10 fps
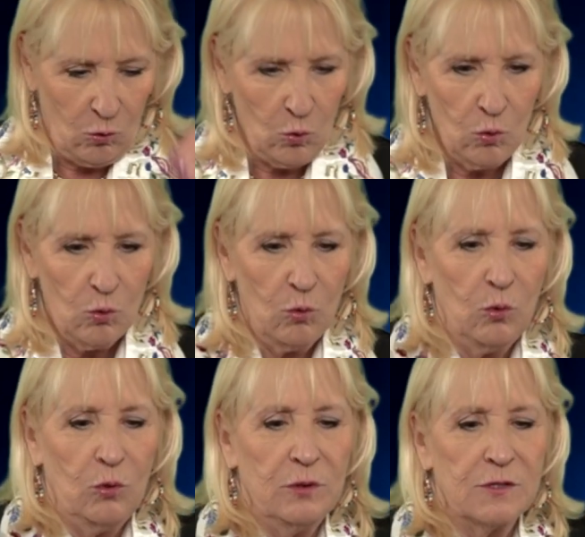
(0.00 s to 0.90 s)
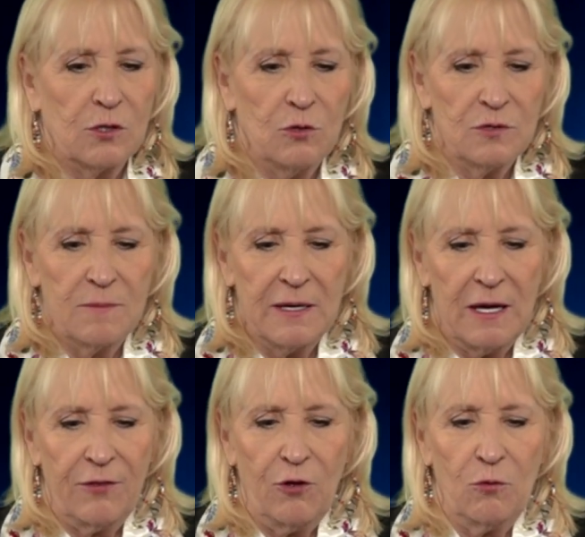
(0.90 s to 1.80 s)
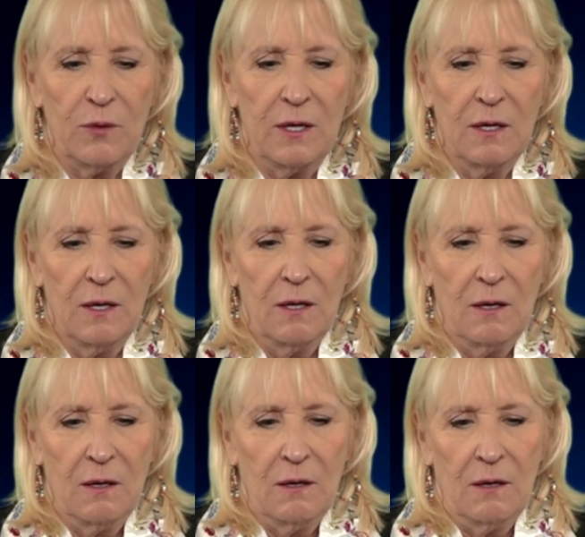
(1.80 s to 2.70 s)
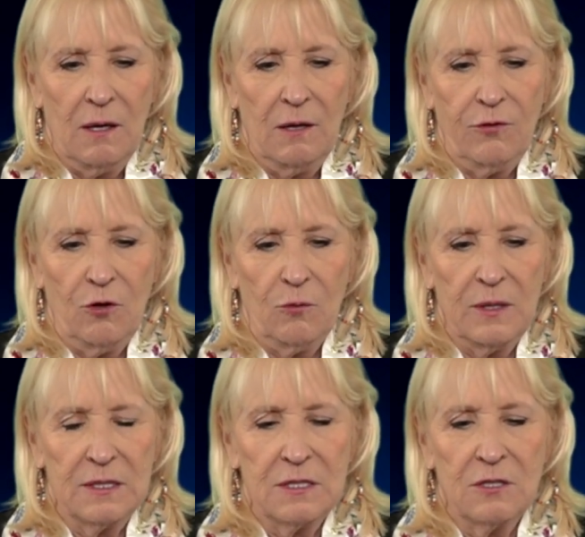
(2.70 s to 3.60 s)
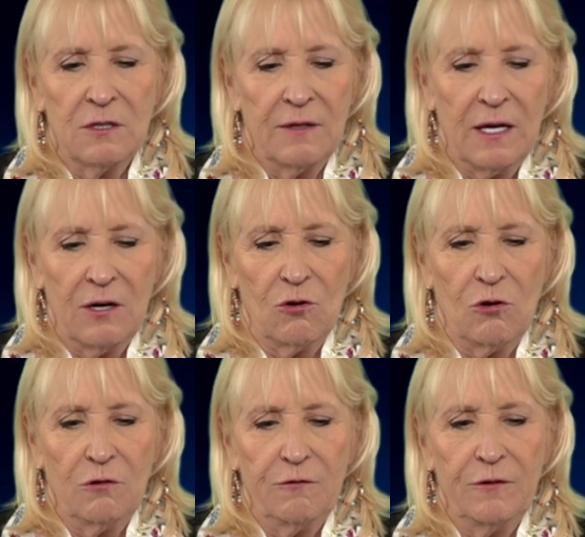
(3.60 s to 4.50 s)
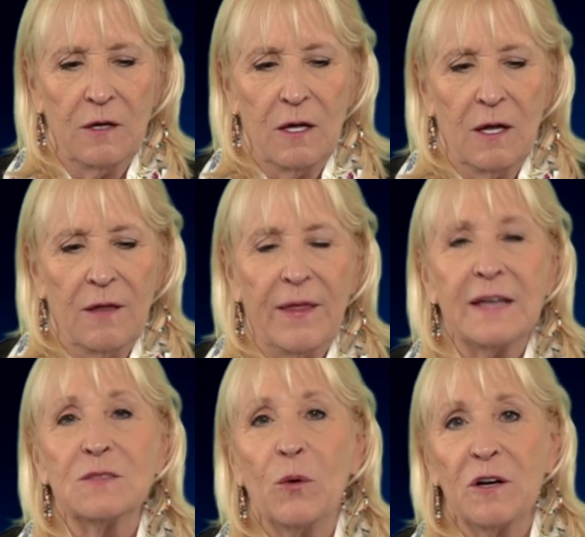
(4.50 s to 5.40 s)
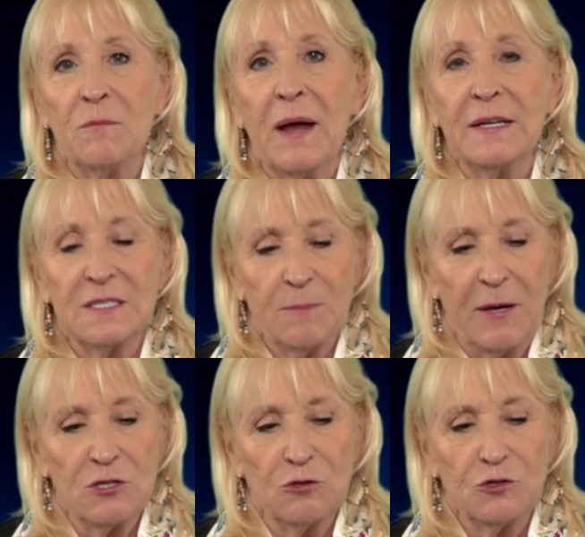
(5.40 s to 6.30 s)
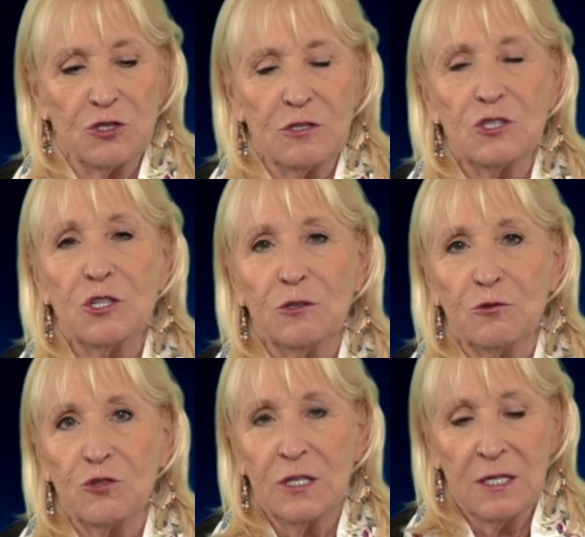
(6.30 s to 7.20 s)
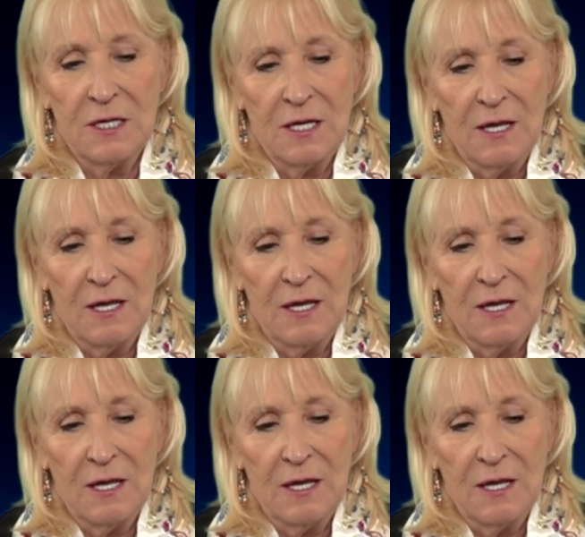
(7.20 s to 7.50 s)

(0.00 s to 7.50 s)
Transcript: Oh, excuse me, I thought we had turned that off. That's one of my special children.